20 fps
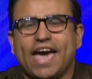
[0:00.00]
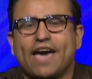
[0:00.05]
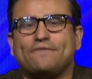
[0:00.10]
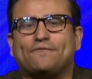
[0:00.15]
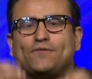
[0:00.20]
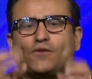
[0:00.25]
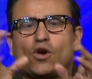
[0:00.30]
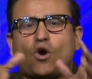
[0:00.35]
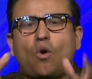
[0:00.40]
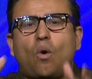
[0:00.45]

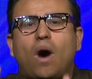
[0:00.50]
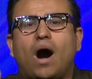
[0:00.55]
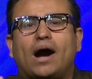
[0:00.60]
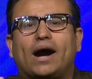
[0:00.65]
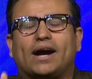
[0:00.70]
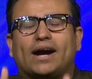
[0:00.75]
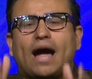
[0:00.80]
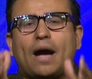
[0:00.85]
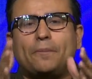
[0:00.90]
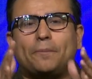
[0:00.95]
If you
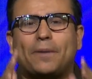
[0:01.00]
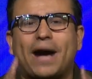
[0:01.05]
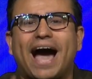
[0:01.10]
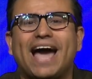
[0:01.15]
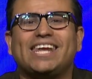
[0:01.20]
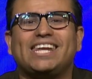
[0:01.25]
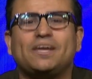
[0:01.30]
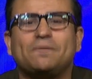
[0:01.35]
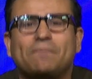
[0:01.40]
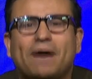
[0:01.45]
are
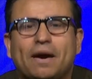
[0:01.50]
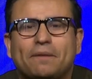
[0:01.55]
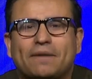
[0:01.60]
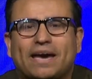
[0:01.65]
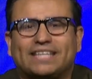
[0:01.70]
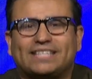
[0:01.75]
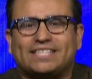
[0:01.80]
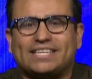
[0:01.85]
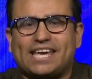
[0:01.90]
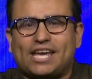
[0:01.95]
abiding by
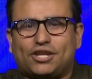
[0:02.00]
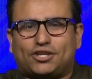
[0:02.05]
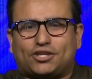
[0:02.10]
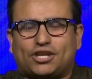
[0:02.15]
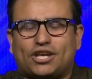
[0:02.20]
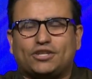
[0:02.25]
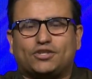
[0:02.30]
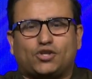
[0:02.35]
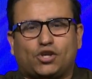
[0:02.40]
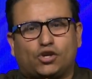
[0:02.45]
my
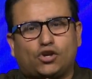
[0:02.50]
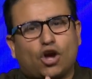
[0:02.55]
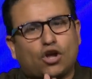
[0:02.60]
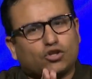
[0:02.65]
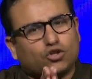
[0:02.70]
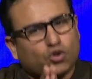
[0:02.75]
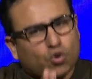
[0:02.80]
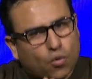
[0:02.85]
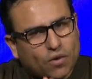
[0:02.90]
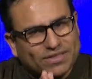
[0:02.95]
teachings, you're
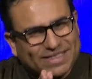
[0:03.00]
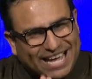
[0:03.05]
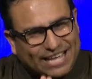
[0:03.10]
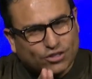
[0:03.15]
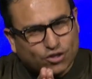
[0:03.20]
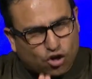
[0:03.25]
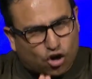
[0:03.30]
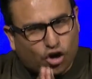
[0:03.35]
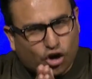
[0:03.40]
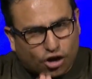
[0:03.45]
not doing
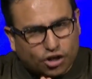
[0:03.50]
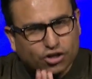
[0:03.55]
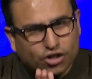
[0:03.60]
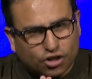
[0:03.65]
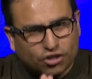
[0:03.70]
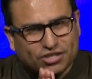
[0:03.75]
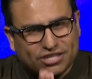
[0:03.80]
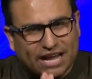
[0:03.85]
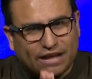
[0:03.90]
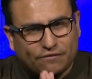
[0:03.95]
that to earn
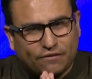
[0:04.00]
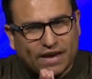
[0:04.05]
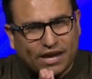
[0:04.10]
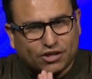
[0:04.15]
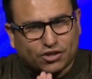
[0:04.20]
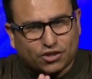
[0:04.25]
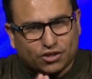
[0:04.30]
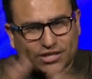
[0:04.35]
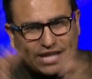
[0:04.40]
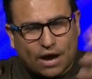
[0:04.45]
your
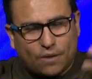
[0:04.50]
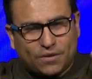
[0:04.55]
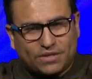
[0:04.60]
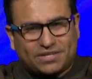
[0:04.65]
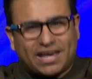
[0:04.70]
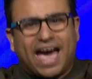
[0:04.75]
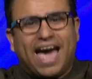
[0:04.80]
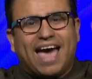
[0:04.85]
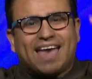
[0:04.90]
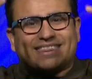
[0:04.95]
salvation.
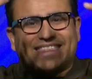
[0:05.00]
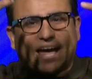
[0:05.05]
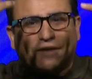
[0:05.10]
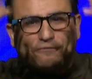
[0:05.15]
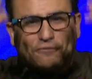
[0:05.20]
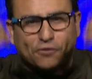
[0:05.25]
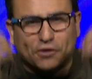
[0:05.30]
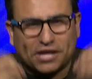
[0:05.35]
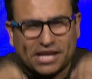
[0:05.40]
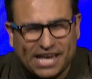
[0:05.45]

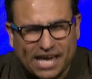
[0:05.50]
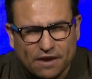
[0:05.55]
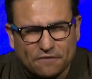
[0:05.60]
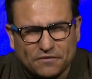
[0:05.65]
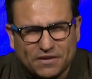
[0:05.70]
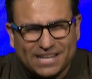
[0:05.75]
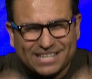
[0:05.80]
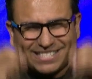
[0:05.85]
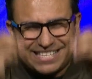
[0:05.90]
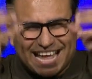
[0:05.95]
That
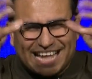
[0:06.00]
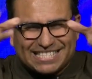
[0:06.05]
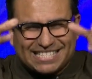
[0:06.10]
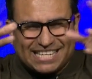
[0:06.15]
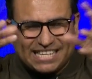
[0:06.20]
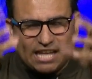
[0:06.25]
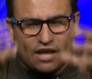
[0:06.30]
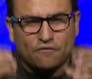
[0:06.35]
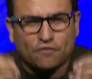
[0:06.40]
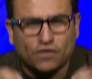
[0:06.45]
forgiveness, that
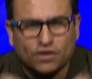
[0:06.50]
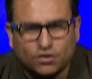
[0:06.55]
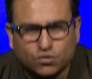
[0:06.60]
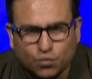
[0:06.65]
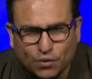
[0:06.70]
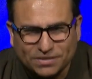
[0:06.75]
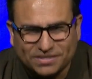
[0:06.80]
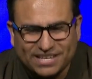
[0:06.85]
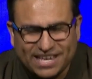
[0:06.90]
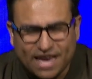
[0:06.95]

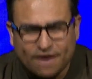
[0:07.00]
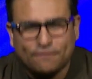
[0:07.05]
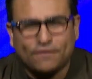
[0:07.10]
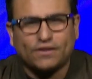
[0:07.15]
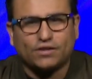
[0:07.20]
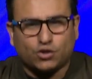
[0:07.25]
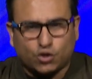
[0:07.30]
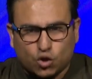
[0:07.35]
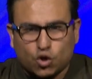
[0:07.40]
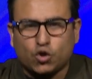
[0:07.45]
deliverance was
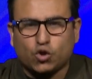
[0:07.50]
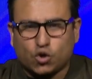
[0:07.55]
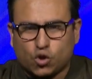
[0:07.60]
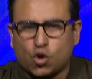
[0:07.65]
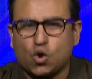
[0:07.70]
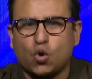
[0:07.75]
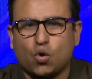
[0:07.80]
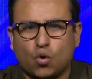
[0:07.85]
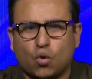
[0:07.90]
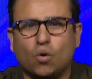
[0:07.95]
given to
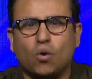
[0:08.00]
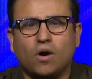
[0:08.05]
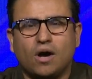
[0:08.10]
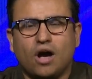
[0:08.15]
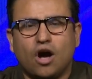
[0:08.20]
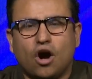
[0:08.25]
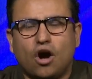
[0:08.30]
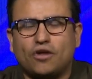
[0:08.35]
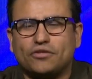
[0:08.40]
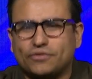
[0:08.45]

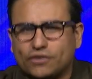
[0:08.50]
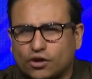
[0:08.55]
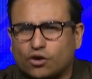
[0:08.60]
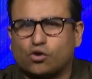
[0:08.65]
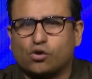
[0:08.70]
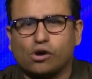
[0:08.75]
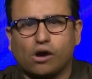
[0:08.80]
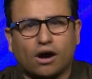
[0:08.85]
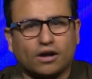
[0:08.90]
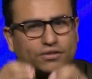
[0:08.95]
you on the
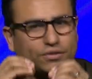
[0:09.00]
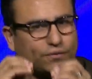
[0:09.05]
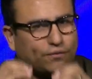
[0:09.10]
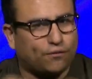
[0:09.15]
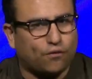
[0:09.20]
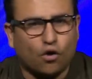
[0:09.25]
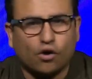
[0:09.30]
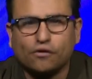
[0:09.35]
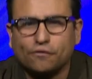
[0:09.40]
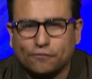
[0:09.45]
cross
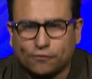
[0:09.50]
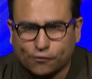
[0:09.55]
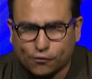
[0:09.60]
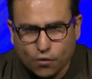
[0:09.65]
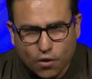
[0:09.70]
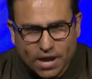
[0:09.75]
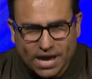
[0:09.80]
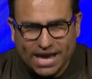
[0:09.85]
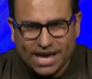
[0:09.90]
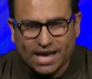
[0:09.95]
for
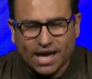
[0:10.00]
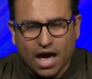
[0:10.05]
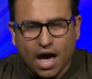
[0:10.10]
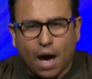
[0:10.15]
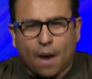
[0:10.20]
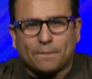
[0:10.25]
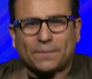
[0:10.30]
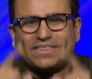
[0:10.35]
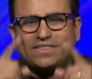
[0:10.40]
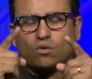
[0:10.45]
free.
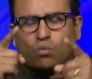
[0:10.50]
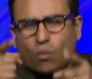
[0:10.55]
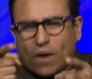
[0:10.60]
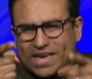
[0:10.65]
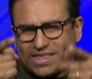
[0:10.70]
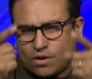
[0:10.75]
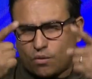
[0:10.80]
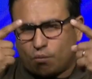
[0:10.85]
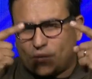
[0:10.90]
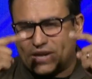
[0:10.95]
But the
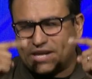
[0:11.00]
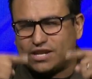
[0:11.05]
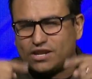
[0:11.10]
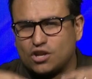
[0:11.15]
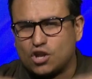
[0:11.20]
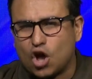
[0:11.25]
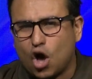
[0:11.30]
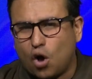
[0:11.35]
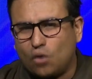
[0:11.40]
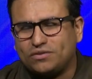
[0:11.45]
way that we
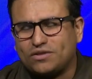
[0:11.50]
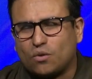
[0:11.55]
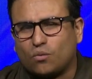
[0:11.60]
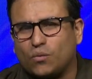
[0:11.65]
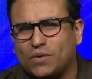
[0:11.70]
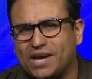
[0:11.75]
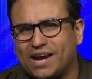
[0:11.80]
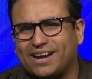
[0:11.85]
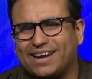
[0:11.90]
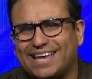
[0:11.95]
know
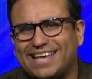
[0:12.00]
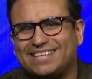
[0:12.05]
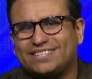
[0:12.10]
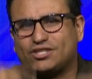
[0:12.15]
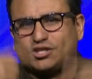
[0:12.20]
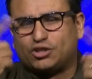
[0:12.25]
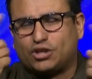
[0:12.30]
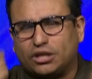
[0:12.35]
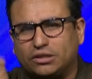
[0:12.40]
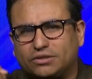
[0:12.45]
that we are
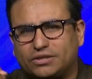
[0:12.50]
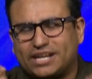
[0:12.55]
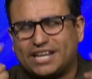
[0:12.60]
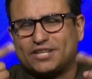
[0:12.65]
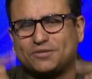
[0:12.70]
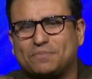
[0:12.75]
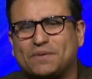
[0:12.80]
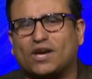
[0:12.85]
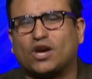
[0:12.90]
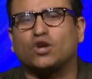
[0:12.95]
his
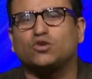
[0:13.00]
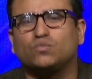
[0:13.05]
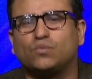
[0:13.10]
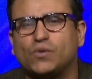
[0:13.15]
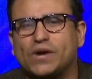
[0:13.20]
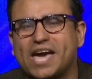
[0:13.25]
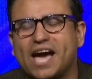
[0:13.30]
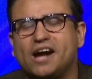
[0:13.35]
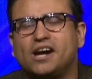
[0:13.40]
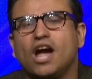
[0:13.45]
children is because
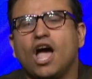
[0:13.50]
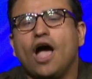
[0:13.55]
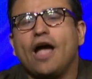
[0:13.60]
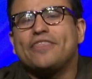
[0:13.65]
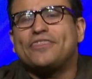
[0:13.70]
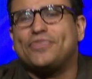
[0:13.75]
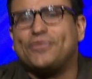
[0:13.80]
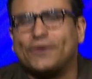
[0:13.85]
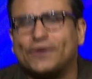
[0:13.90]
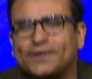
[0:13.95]
we are
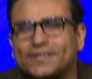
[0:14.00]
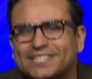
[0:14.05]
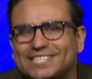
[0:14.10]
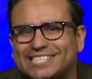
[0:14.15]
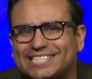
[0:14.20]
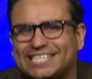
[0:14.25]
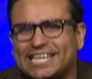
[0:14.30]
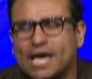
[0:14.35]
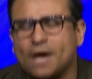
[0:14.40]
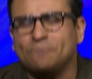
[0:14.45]

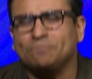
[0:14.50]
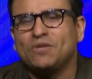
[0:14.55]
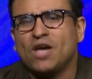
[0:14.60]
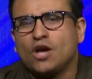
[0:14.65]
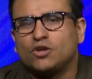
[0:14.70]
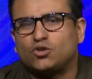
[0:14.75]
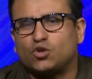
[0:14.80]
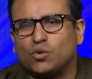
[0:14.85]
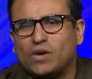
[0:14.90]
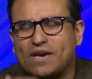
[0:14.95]
thirsty
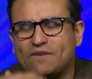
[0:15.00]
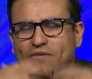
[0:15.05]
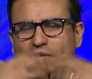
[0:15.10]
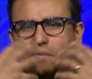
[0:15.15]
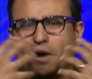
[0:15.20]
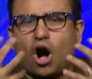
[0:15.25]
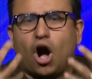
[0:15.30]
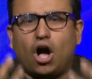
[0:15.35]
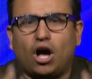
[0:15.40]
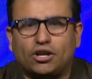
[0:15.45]
to give
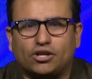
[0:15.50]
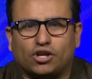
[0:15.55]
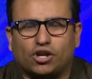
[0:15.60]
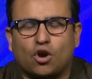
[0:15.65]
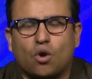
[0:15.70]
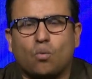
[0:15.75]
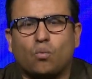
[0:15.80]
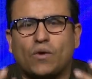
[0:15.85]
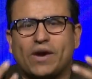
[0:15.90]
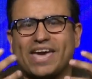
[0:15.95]
him
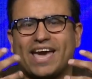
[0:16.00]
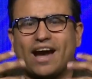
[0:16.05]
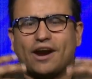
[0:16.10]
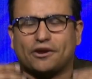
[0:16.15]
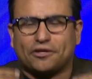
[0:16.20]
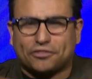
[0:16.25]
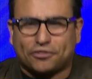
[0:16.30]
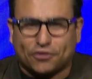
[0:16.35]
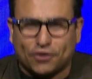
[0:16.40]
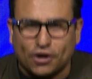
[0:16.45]
honor. We
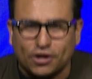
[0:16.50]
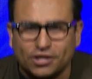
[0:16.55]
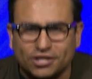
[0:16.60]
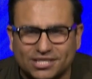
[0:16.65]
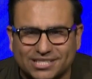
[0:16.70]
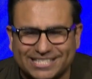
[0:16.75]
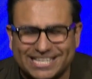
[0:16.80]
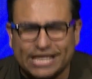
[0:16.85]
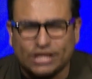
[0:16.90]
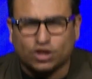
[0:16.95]
are
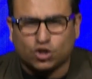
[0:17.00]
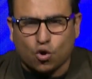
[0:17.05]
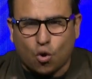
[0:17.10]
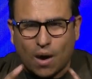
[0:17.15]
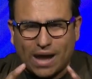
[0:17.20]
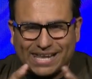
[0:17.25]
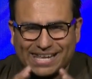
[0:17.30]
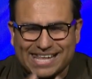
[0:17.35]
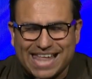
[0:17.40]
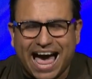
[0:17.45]
thirsty to
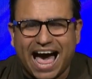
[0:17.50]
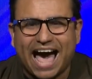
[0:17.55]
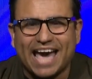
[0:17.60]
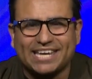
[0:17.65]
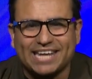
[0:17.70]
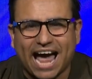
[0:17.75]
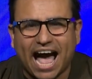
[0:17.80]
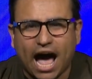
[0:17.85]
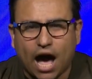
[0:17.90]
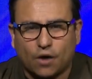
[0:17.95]

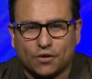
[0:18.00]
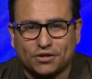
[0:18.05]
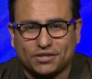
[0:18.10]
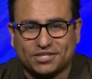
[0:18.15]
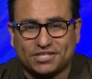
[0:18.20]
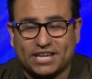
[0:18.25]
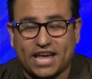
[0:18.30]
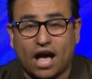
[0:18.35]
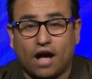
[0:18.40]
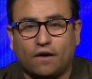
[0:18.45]
align
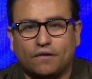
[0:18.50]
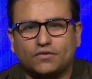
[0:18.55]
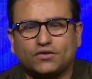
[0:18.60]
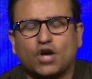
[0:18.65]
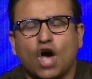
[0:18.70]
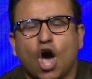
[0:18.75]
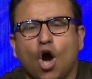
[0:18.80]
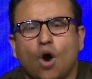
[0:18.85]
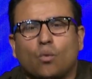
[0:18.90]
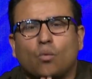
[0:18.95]

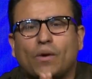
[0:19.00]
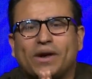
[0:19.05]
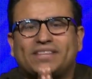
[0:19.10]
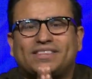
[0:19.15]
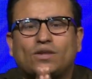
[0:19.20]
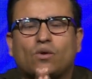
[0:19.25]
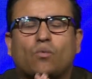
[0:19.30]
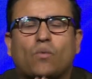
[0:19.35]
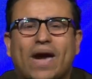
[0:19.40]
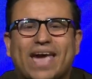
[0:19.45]
ourselves
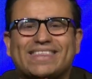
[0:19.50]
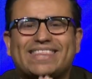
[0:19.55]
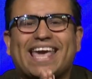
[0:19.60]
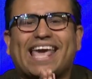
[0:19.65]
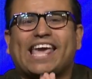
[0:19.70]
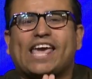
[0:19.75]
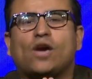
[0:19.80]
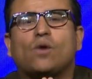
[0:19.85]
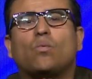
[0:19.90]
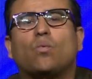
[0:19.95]
with the way
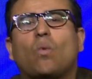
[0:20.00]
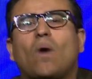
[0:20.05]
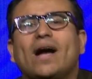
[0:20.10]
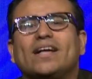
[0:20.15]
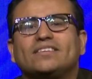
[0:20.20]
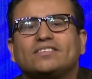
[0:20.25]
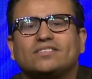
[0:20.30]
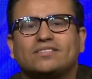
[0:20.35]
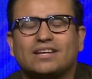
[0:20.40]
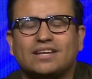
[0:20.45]
that he
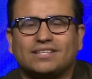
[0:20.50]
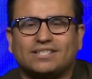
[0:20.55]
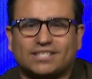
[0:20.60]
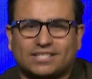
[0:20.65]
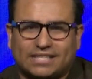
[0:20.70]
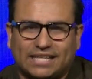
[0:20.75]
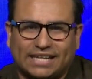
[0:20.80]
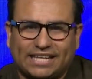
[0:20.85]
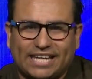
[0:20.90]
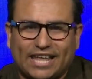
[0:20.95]
wants
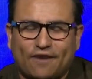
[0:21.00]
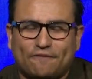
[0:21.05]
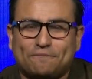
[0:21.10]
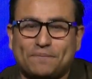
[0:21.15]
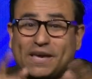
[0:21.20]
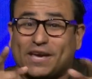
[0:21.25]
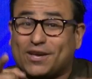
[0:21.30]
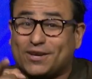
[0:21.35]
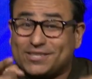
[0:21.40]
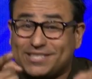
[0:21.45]
us to
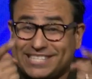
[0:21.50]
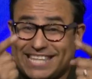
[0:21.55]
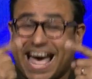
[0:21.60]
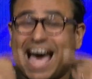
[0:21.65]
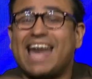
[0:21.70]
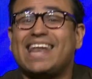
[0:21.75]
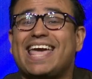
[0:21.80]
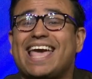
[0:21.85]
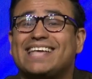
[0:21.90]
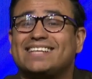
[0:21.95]
live, because
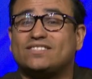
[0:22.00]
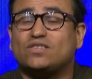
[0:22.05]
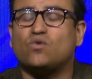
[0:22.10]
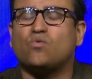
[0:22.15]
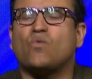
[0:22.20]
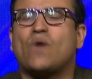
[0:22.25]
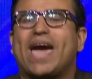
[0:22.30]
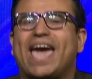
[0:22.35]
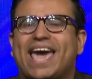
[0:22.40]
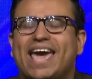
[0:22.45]
that is
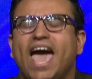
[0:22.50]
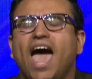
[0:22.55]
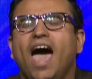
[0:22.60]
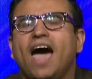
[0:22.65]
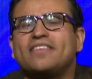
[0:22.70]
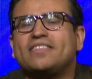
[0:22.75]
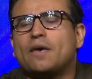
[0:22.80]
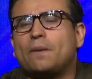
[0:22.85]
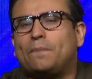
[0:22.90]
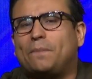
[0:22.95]
the way
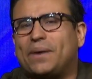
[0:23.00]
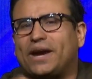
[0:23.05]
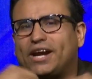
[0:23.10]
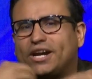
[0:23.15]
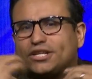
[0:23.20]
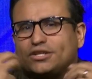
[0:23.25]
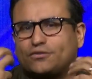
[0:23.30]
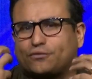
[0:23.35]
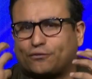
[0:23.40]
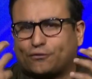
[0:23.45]
that
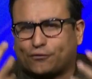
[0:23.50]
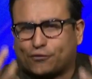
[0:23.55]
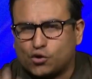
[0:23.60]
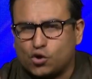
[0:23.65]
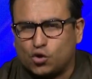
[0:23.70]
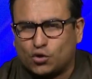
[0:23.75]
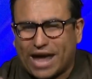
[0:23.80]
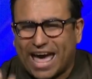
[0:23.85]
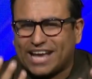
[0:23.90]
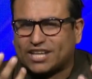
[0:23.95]
bears
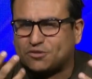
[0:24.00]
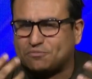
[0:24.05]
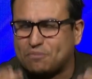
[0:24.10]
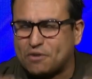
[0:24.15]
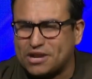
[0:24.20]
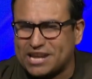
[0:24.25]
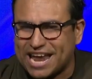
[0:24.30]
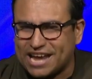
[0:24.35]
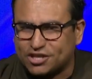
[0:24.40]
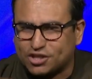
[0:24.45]
fruit,
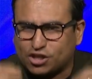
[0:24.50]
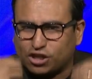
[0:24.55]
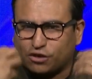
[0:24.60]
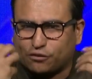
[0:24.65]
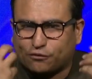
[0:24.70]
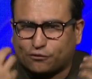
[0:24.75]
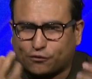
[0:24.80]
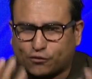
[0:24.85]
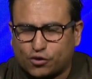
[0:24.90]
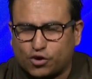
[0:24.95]

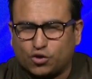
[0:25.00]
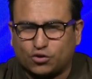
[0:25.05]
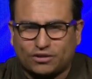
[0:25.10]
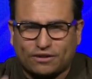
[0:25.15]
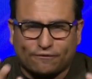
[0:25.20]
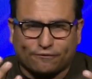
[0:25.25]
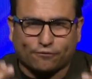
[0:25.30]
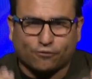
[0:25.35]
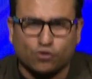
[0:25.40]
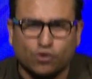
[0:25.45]
exponential
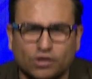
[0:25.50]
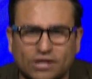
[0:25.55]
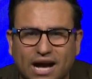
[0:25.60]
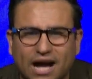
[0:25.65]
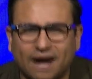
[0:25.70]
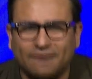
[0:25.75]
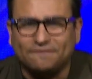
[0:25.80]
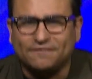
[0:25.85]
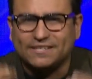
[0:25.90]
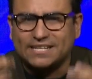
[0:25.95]
fruit, the fruit
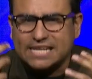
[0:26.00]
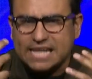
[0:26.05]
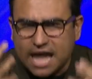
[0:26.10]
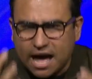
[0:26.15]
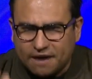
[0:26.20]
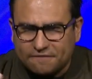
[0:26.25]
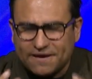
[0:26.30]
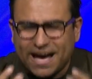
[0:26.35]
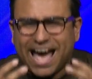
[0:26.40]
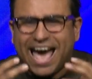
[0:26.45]
of
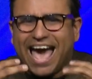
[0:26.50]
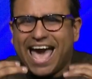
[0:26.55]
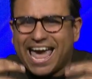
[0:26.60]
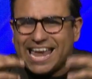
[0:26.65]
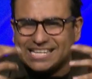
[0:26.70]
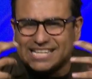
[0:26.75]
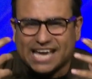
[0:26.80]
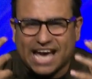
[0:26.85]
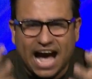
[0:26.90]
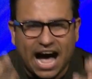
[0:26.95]
love
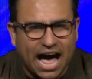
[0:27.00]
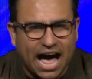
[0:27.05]
and